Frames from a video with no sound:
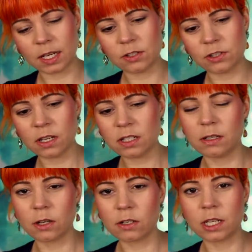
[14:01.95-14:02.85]
It just
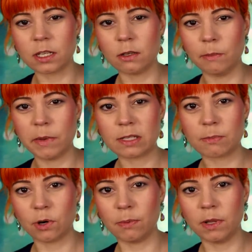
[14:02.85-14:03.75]
looks like you mix
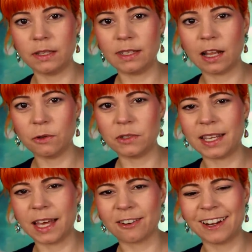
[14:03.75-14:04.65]
purple and yellow
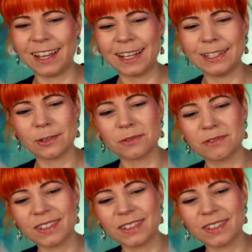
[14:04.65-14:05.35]
together, and I don't